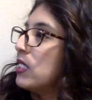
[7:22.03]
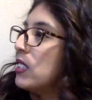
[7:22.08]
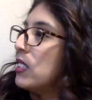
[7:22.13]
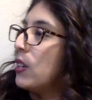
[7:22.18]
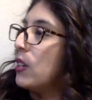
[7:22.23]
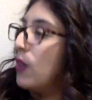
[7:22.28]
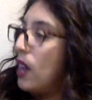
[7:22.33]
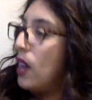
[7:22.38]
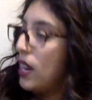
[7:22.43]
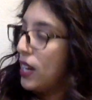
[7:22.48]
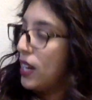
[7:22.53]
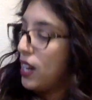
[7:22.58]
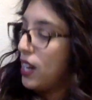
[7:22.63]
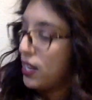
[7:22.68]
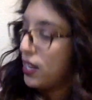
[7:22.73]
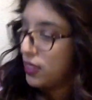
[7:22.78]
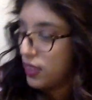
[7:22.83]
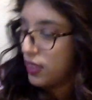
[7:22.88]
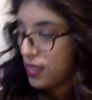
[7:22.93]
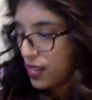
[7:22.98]
So I got
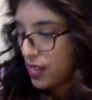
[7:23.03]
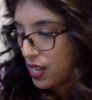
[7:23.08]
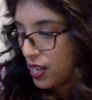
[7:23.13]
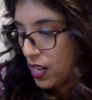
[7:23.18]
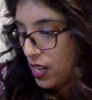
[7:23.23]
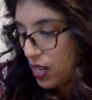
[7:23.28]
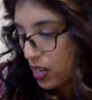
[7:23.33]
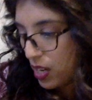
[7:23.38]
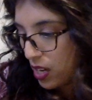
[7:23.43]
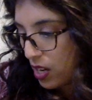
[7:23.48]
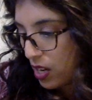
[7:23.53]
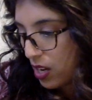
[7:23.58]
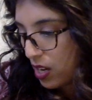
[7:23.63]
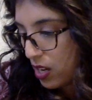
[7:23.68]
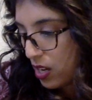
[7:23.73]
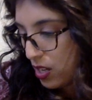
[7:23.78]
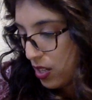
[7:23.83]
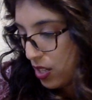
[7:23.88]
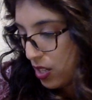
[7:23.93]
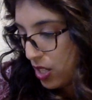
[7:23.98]
the
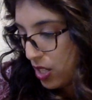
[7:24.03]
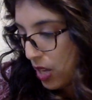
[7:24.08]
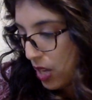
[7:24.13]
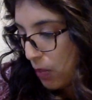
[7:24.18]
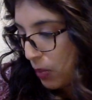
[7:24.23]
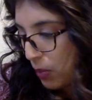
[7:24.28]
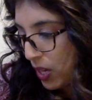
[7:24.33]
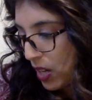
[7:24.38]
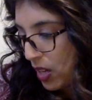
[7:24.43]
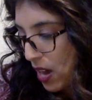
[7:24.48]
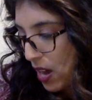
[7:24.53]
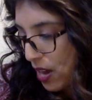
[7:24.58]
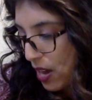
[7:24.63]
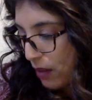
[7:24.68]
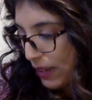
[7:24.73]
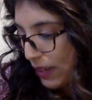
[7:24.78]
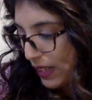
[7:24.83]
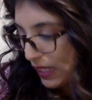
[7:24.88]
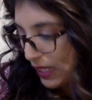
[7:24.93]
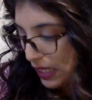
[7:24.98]
Shaping
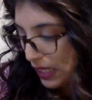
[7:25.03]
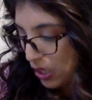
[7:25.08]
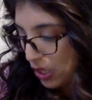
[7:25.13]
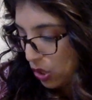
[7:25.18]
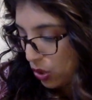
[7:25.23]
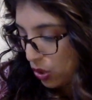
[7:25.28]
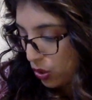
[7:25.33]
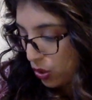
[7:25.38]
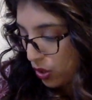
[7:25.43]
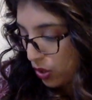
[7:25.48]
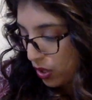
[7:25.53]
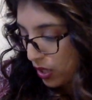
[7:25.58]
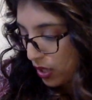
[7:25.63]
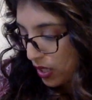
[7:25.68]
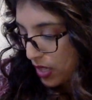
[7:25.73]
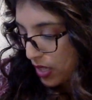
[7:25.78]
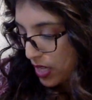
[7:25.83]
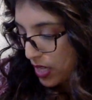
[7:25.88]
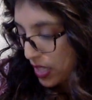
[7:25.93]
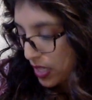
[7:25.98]
High-Waisted Short
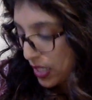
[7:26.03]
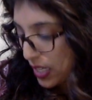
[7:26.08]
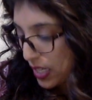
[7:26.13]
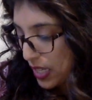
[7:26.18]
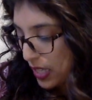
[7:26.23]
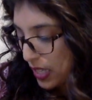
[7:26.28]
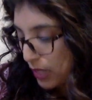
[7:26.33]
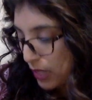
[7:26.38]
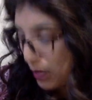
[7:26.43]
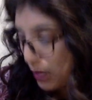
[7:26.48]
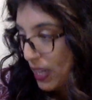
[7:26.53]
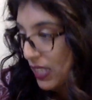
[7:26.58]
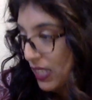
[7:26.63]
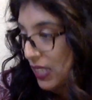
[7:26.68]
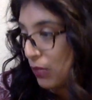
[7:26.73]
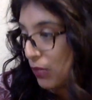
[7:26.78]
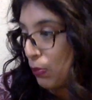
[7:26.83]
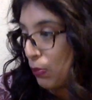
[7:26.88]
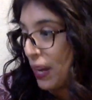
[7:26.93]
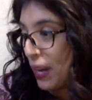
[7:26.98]
assets by
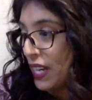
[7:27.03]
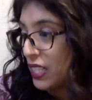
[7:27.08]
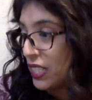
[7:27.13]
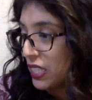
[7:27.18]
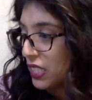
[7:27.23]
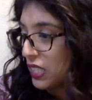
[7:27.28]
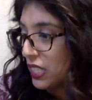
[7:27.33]
Spanx.